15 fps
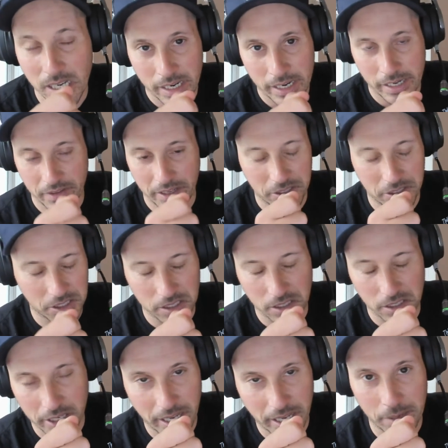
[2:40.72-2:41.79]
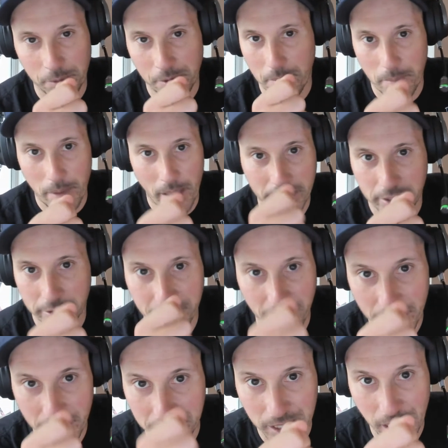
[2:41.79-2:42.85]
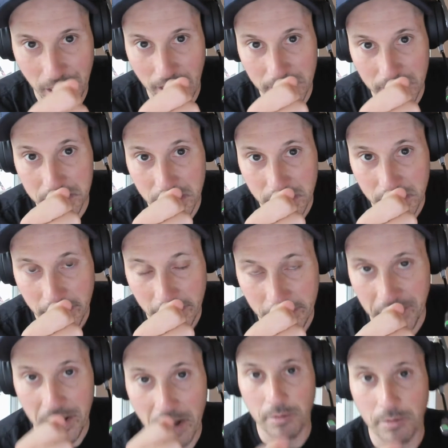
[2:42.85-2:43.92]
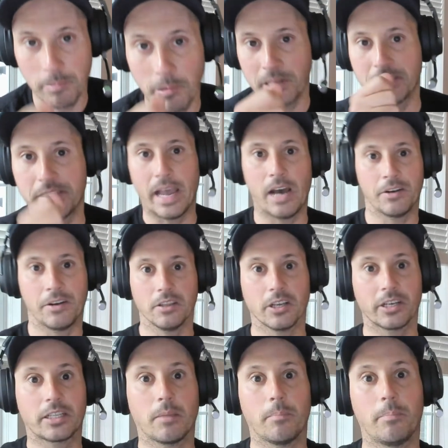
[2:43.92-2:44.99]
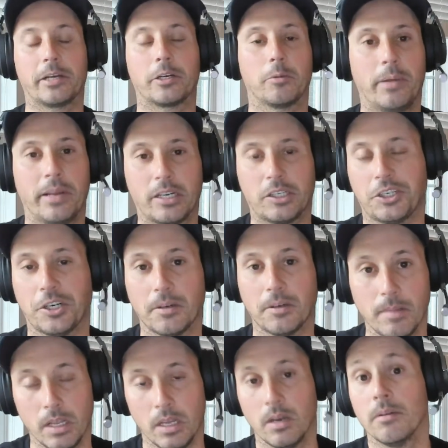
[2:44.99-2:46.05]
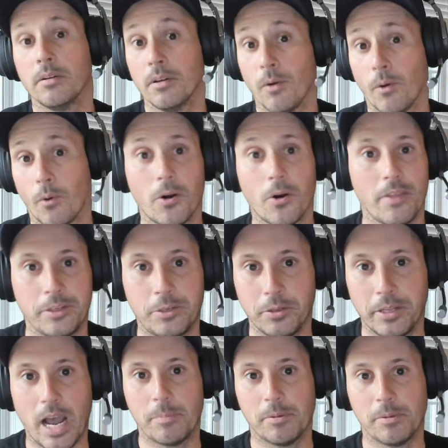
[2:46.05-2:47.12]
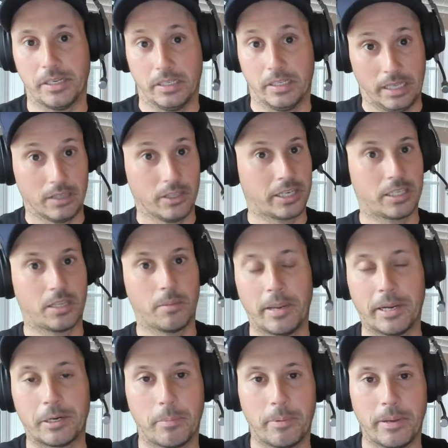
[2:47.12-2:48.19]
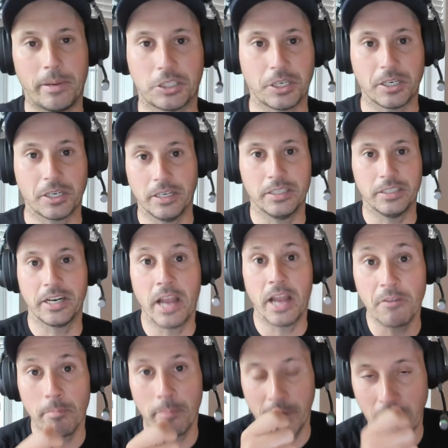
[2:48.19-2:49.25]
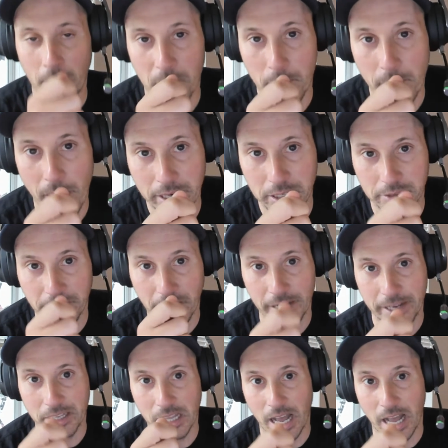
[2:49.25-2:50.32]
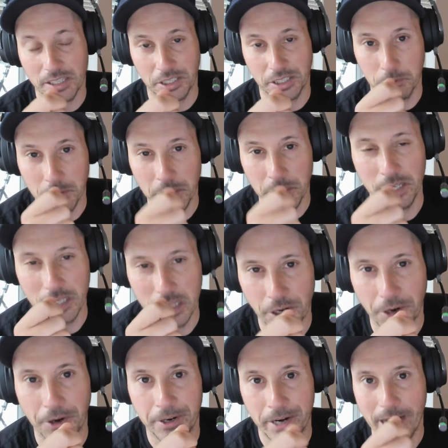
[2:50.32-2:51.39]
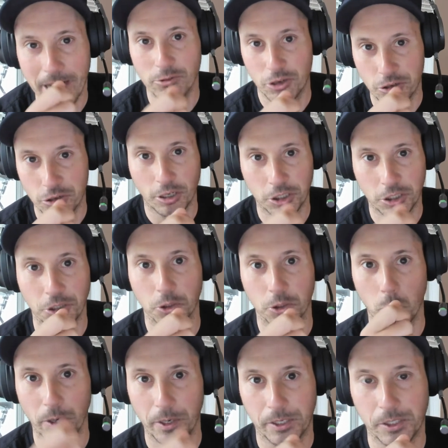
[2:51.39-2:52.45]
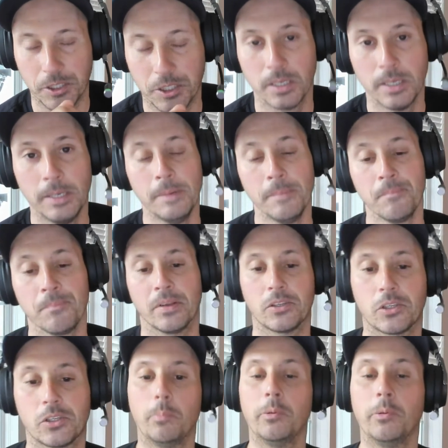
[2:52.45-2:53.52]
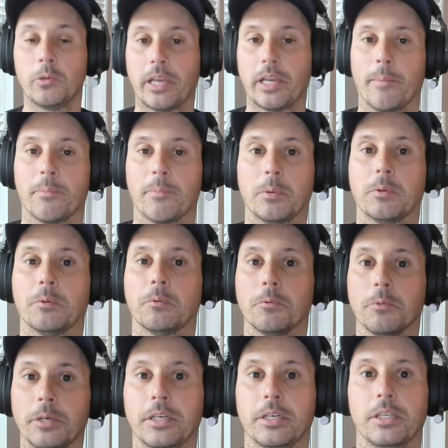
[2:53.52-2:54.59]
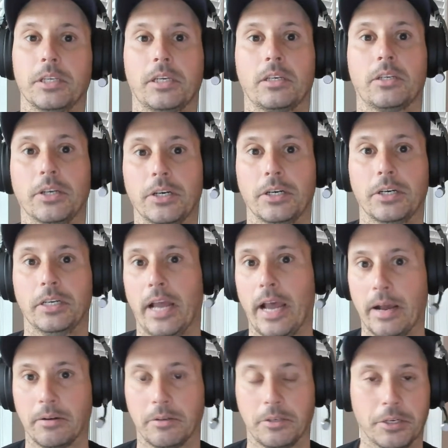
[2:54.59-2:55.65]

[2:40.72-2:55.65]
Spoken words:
and they just look at it with a magnifying glass and they never put it down and look at the bigger picture. Or they do the opposite. They look at the bigger picture and they never pick up a magnifying glass and really learn how structures works. And so boot camp's been really good at,